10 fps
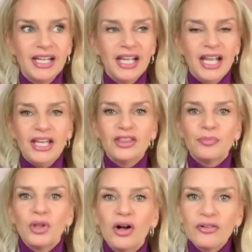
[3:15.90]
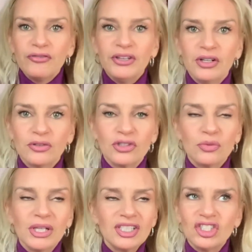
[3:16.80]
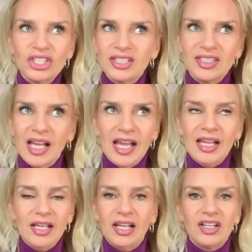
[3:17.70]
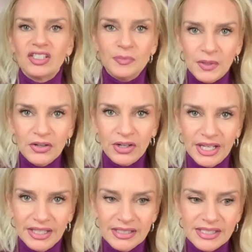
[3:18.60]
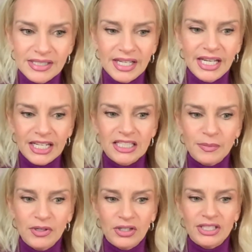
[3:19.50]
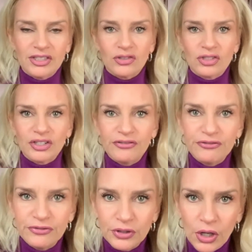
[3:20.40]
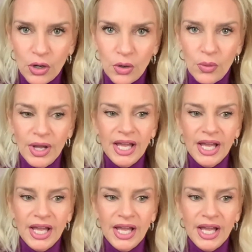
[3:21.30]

in the Planck field. So let's just say experience. In experience, there's a flow.